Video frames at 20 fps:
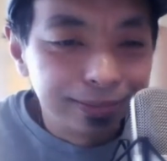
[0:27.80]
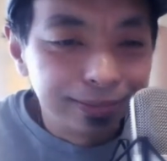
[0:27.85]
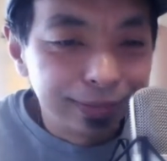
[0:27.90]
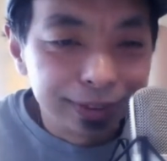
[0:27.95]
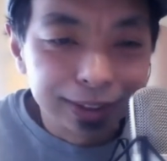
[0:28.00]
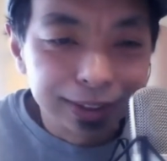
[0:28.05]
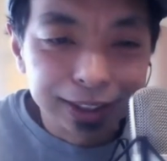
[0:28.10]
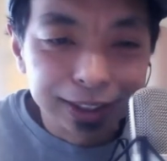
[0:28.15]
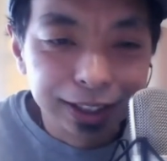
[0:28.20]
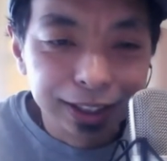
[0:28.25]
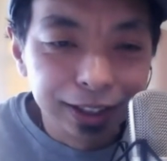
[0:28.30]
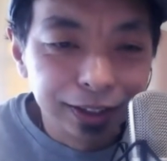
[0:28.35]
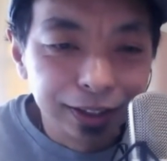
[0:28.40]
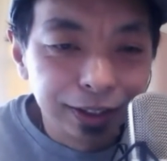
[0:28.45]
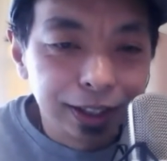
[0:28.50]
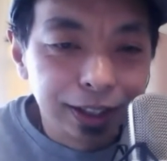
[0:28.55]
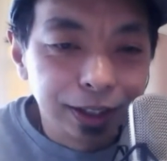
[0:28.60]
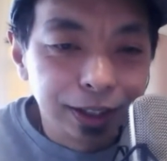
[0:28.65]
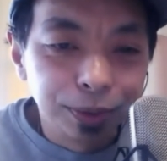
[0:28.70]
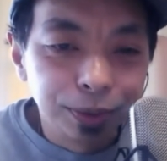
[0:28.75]
you know,
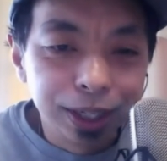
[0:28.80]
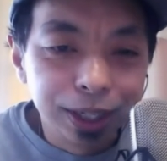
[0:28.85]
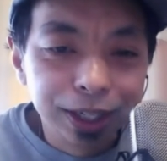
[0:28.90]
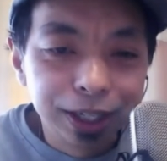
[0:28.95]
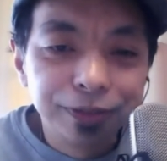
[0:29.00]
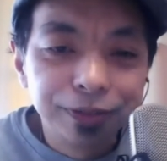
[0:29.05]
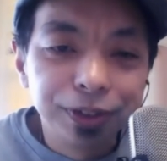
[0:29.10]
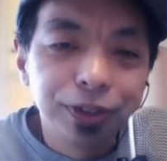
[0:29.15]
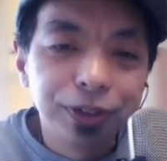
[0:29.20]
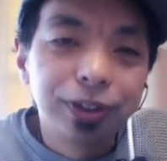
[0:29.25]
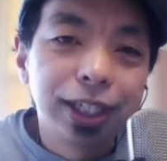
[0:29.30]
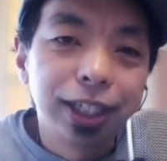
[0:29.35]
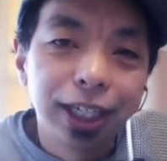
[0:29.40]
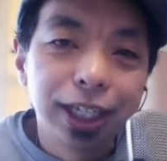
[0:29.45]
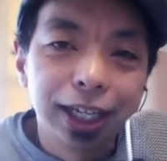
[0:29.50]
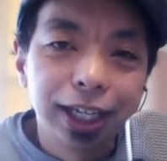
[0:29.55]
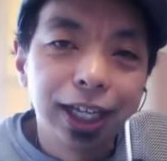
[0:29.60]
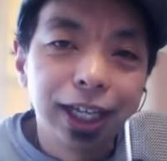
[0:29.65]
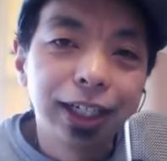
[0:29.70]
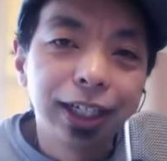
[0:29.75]
we interviewed
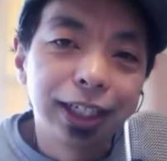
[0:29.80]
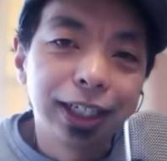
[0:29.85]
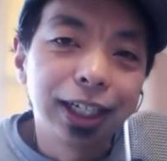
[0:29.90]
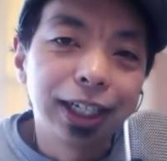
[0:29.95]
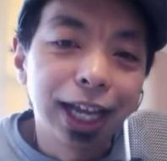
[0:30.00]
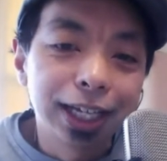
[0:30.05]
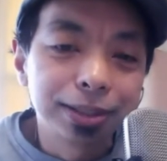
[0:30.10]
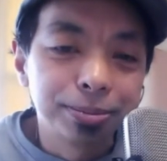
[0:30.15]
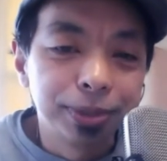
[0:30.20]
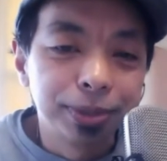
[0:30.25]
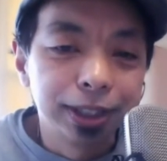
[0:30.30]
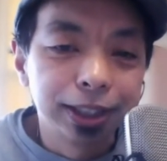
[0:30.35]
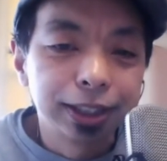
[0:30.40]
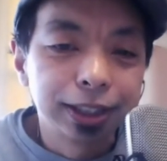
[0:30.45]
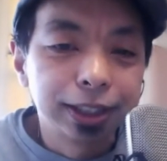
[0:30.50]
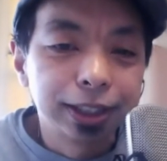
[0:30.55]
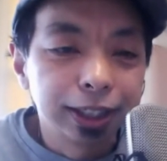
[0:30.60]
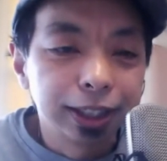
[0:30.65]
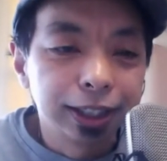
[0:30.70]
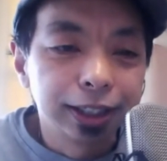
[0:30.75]
Eliot last month,
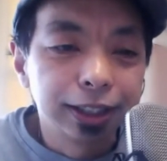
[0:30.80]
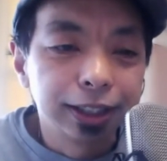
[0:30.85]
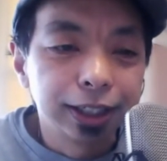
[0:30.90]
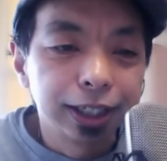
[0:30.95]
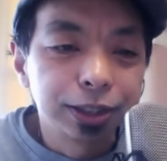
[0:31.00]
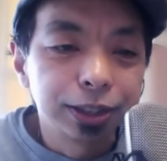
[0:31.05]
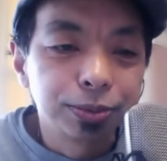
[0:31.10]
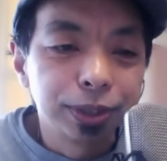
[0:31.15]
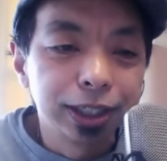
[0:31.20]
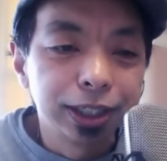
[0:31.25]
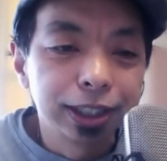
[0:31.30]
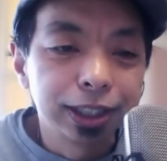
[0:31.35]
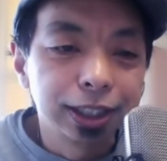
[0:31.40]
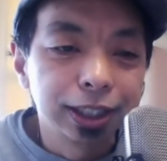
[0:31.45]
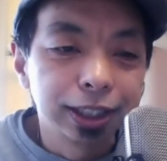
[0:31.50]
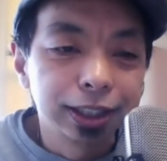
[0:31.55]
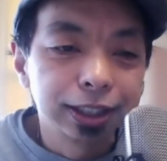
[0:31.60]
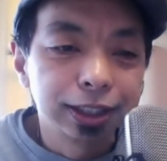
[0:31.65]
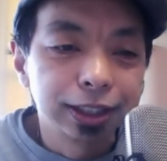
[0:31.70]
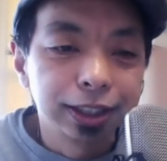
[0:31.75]
and as we
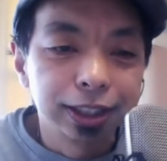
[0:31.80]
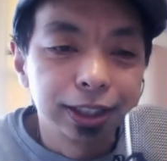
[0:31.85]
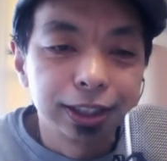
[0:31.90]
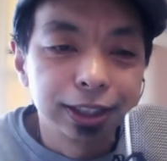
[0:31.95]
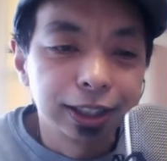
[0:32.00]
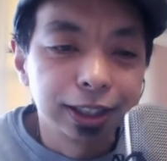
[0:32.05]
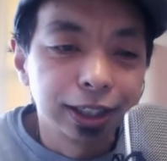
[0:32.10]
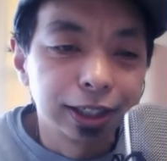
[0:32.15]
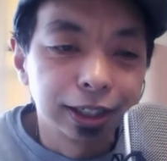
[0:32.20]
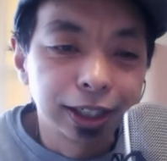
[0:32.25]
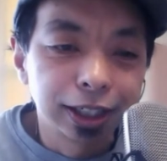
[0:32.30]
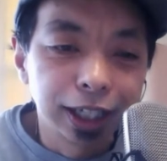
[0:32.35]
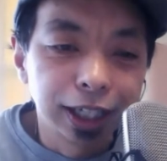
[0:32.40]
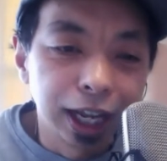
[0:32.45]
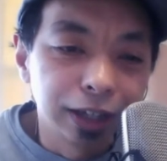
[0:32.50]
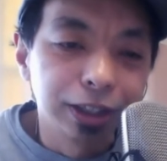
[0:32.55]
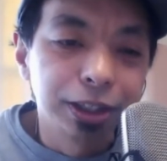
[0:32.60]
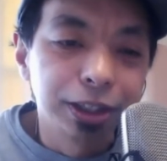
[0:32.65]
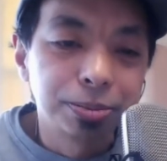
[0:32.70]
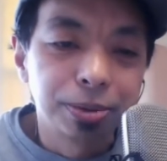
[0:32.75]
discussed his uh,
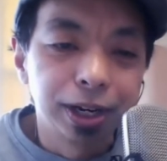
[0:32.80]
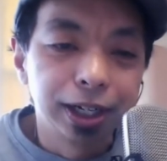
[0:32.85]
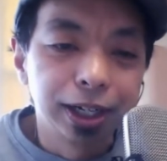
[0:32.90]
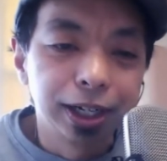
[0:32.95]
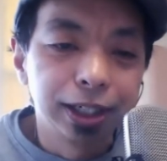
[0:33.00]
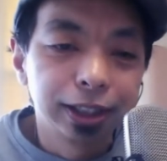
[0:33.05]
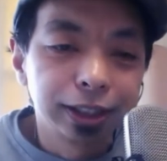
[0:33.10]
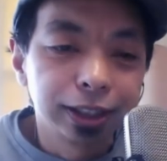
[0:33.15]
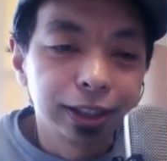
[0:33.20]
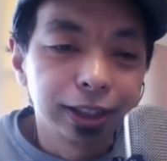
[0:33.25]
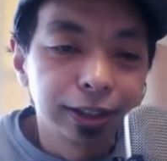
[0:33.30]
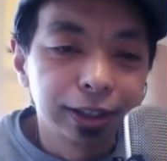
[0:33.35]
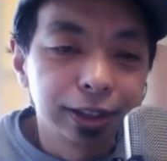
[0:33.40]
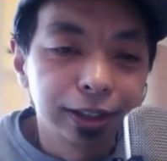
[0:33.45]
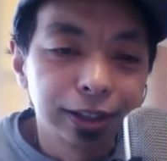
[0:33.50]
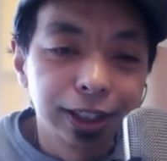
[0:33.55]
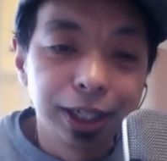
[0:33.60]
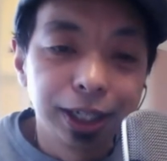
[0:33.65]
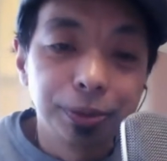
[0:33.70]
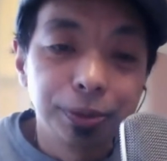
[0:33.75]
Kloudless product, and
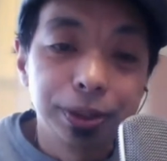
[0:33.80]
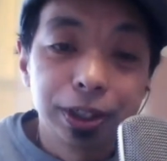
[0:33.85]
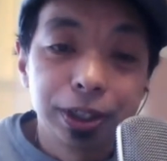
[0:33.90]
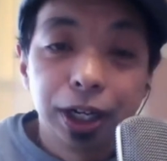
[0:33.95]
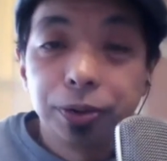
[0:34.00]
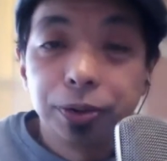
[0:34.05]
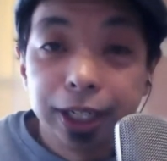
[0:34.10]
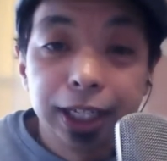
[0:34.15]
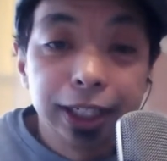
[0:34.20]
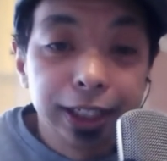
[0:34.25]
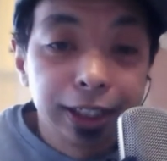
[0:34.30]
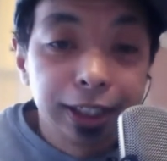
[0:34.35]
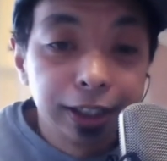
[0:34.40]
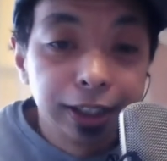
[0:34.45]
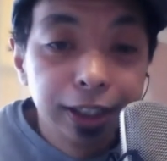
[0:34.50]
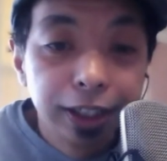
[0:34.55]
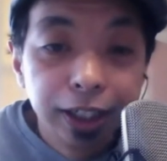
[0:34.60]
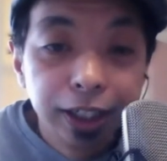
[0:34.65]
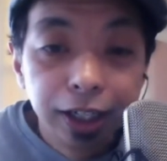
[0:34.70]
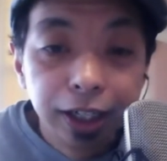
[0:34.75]
today we talked with Eliot
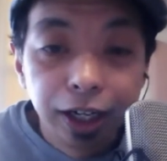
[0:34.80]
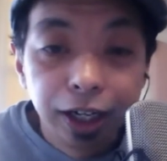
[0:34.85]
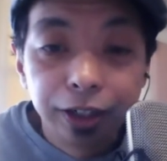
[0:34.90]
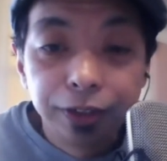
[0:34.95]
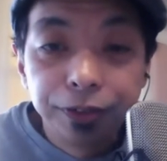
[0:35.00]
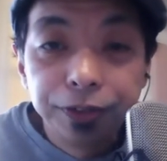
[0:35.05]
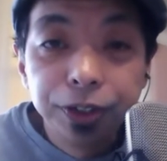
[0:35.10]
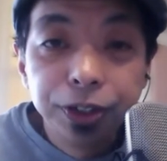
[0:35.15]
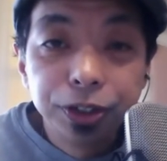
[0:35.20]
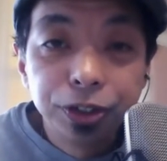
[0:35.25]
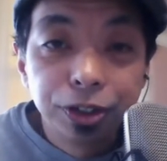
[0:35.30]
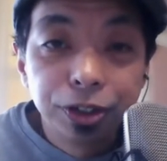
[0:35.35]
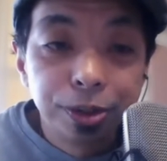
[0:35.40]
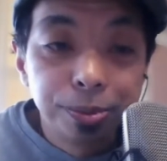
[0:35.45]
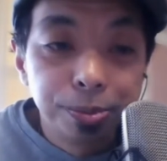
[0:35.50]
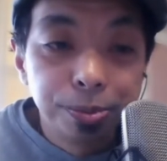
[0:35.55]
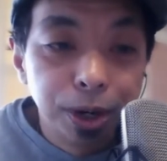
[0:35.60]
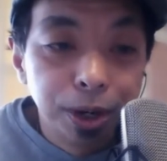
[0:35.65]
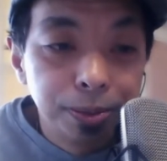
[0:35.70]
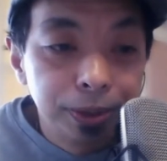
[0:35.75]
on the future of
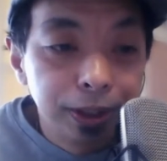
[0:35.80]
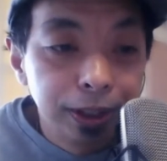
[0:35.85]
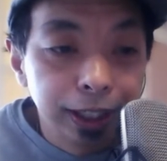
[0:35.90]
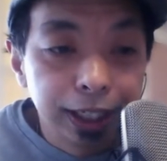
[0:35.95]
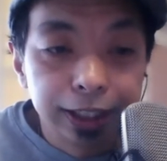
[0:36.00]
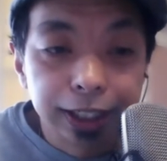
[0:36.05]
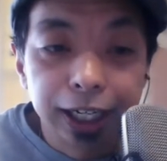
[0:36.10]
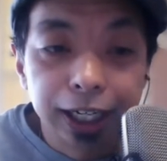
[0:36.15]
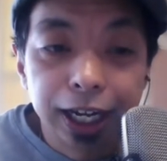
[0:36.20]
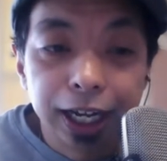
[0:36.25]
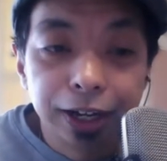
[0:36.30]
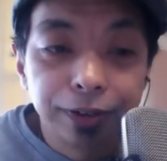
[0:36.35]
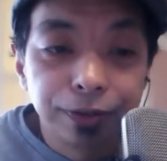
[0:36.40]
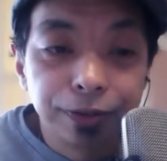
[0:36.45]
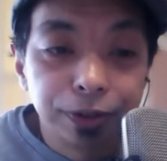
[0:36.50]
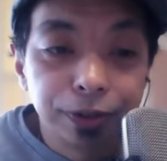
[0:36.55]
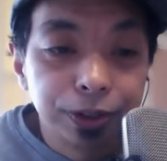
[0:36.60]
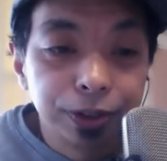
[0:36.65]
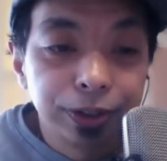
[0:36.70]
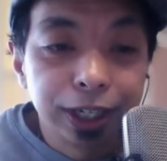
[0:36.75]
mobile and the
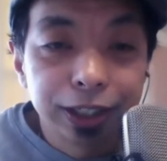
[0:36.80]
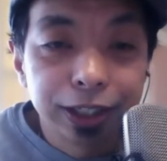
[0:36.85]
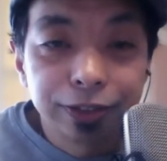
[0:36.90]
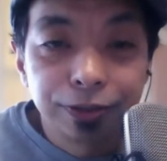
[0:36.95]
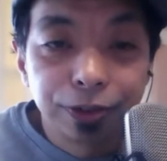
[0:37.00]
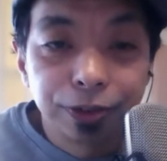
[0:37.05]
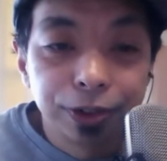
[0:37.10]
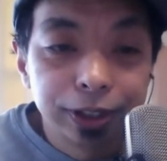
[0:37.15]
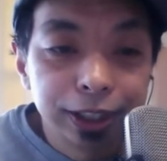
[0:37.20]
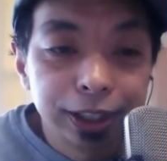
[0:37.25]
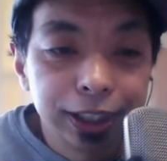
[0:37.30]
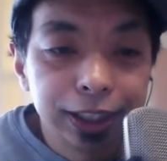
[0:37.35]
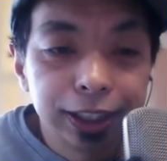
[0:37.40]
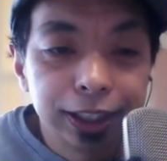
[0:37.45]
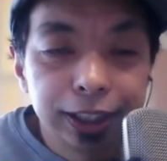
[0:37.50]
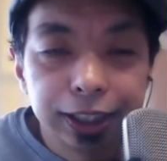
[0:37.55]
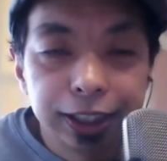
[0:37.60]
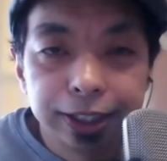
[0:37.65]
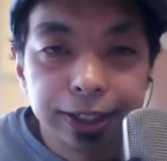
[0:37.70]
cloud for 2014.